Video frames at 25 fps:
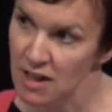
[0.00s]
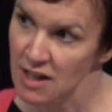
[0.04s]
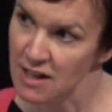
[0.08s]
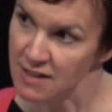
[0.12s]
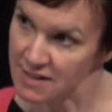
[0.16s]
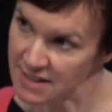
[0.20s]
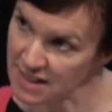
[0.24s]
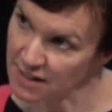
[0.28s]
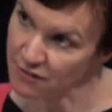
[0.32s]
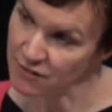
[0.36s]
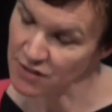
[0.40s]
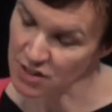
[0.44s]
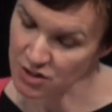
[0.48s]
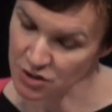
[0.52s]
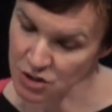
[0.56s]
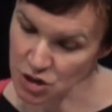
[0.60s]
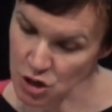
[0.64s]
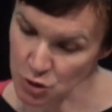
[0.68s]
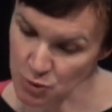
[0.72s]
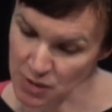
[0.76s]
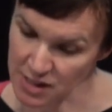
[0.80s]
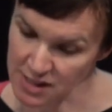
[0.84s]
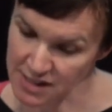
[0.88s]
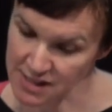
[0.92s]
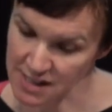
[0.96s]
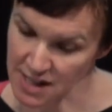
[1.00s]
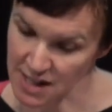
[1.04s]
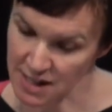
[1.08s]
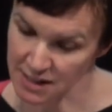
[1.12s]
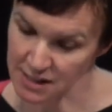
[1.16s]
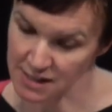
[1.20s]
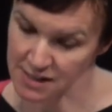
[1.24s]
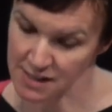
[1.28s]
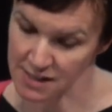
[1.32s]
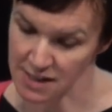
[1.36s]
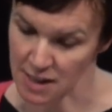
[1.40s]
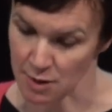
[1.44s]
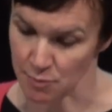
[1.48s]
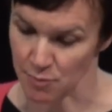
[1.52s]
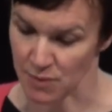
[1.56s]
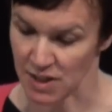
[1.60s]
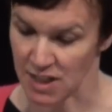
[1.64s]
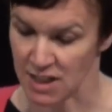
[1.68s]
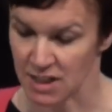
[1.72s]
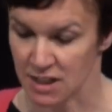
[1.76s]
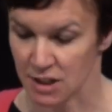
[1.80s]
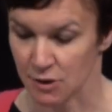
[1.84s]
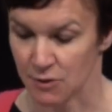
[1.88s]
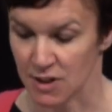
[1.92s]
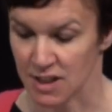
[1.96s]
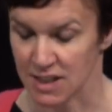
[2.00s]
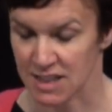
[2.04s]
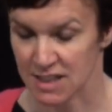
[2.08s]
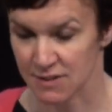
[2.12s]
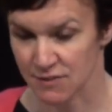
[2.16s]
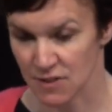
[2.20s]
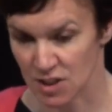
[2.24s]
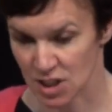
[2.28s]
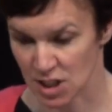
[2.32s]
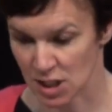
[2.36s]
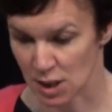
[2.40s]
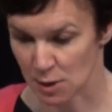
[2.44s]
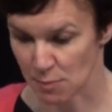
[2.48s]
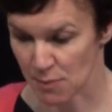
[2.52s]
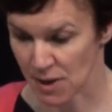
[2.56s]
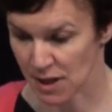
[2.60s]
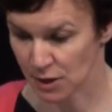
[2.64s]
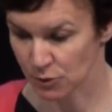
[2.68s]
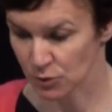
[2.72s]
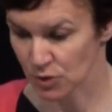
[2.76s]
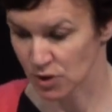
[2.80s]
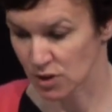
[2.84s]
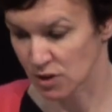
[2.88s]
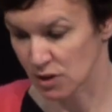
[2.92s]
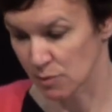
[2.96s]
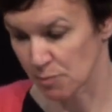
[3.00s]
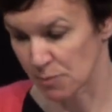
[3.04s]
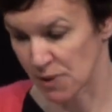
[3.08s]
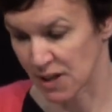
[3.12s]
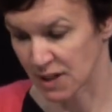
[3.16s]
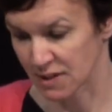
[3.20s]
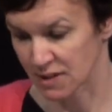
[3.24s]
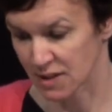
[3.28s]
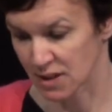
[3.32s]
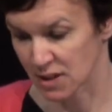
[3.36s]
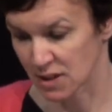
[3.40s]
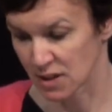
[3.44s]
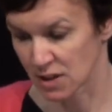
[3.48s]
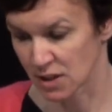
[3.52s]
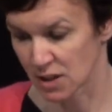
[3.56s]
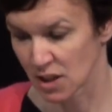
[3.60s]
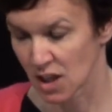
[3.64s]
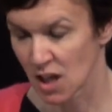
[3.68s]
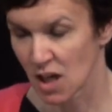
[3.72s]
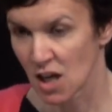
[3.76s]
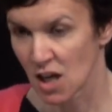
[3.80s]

It's given us new insights into activity amount and pattern,